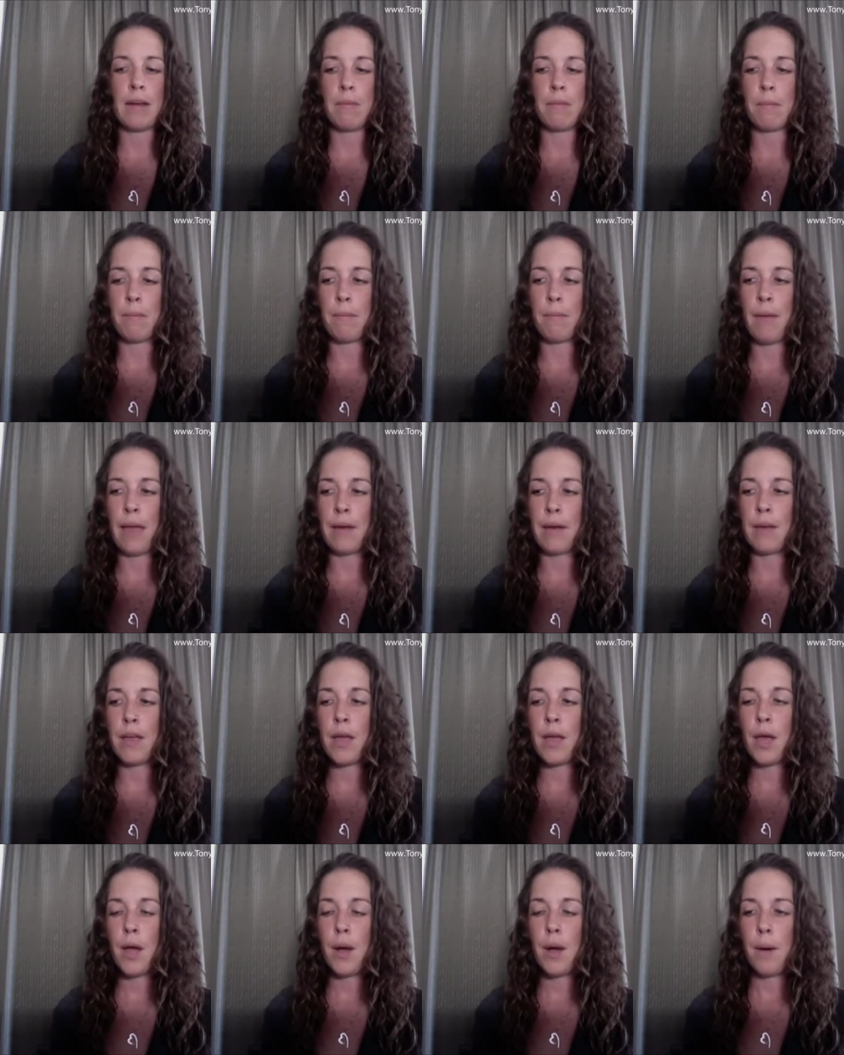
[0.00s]
And
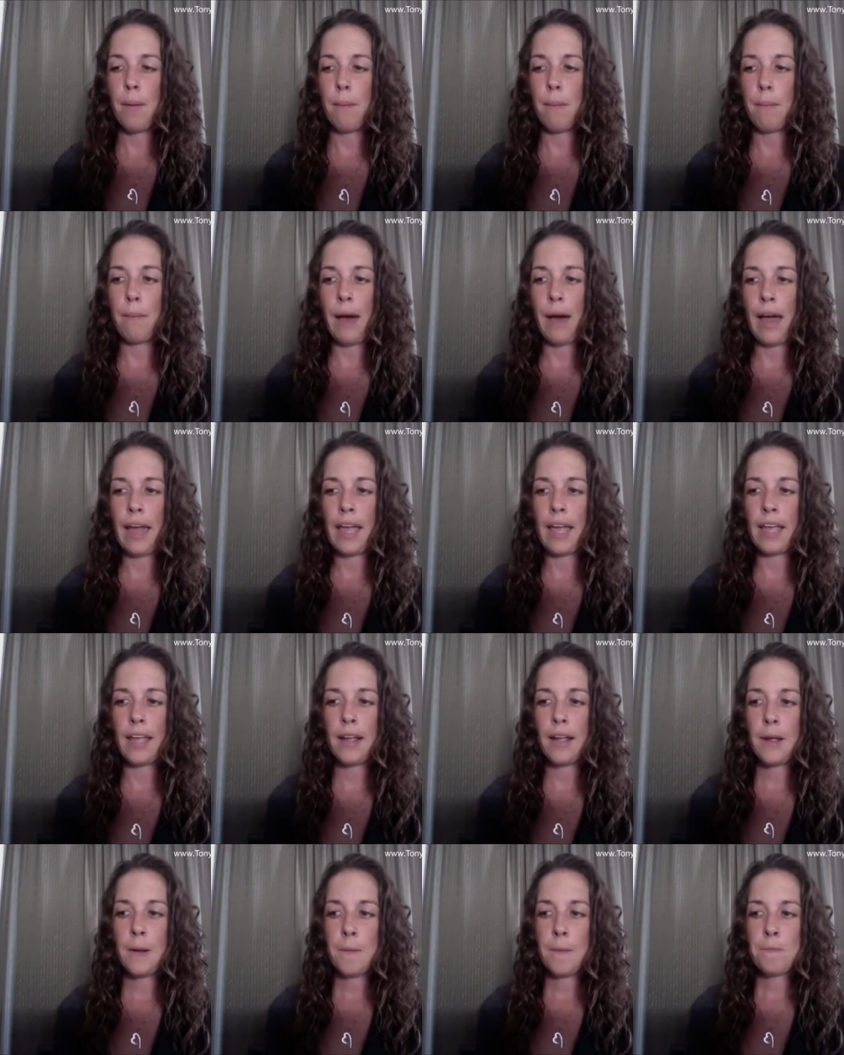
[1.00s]

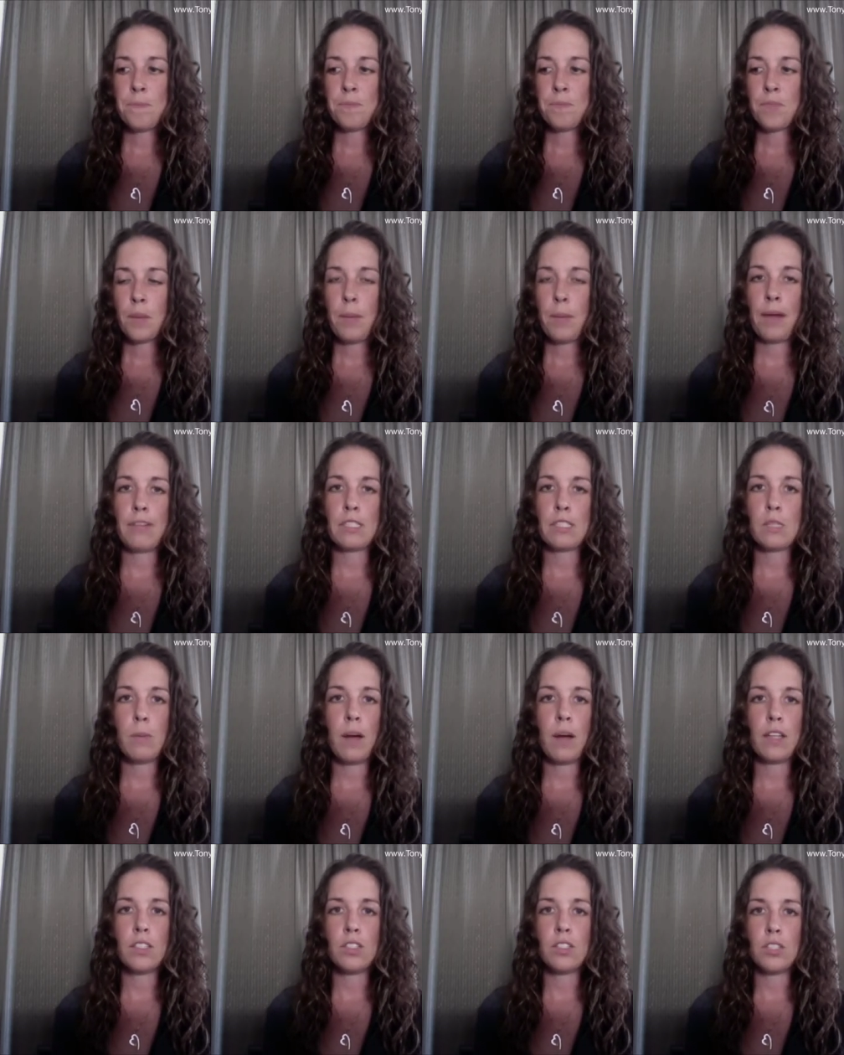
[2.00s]
my
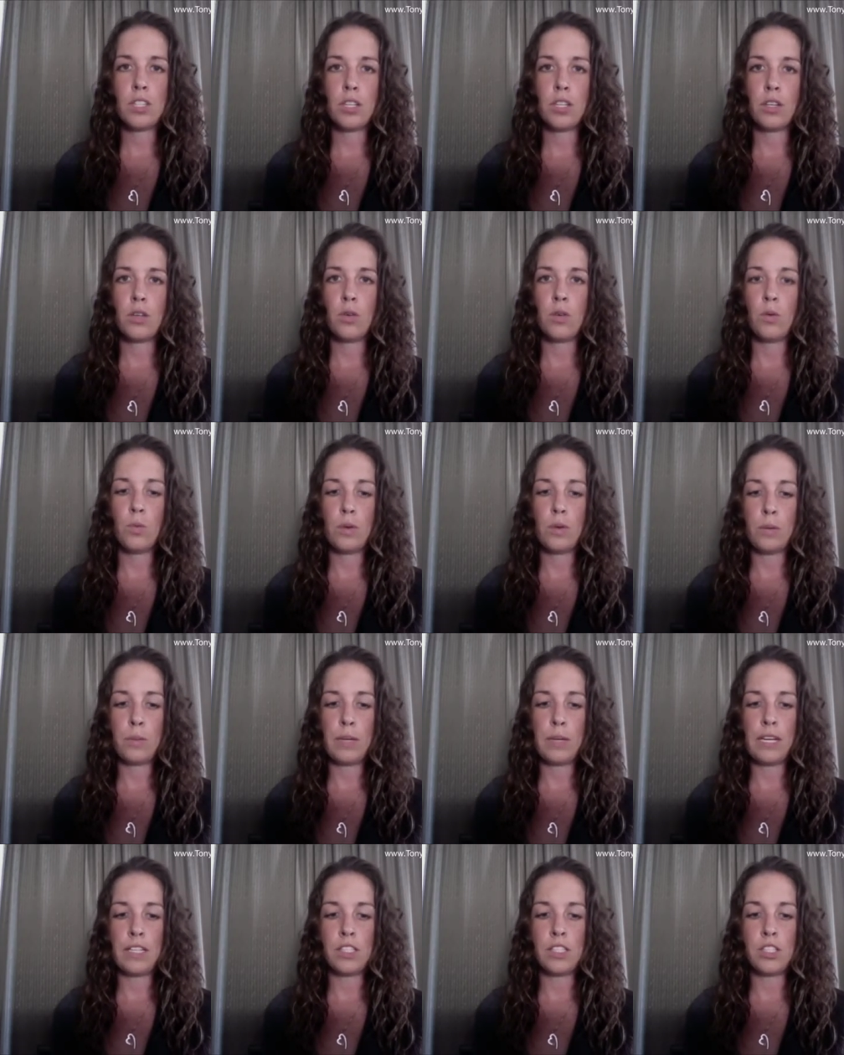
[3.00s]
response to you would
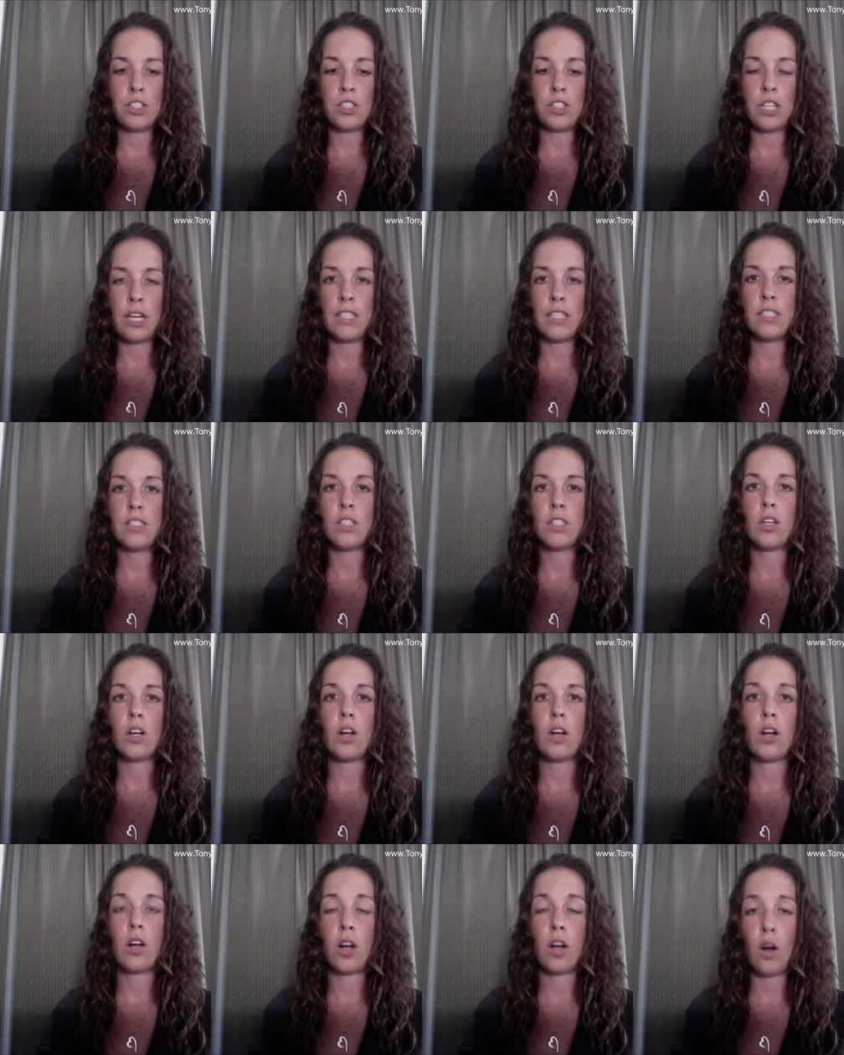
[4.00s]
be to just
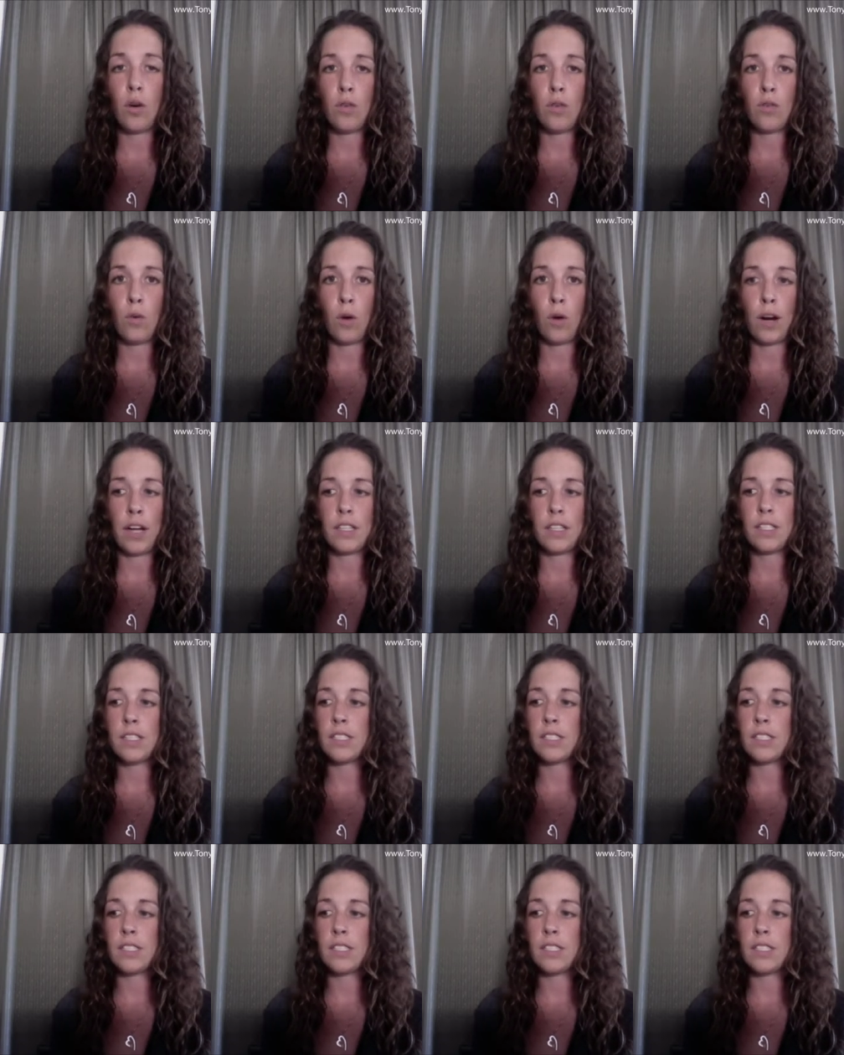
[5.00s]
go for it.